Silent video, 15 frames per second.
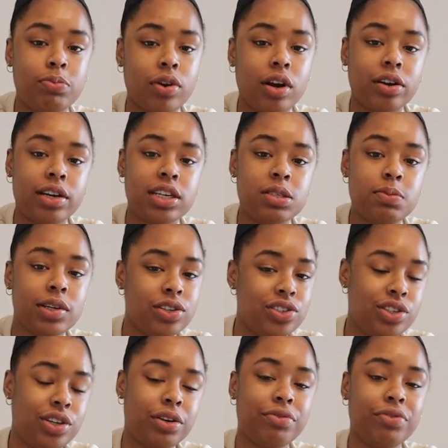progress
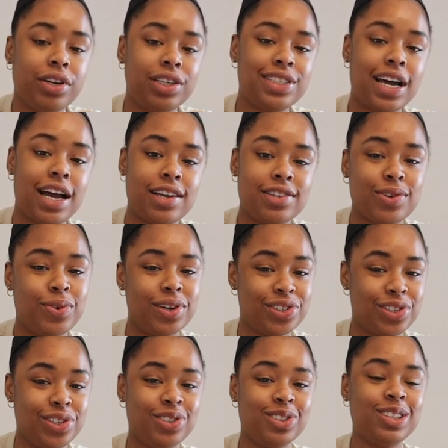because you're afraid to ask
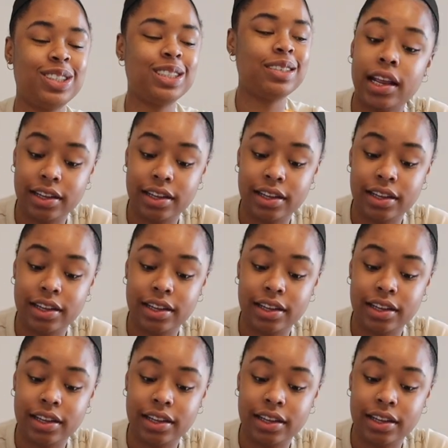questions.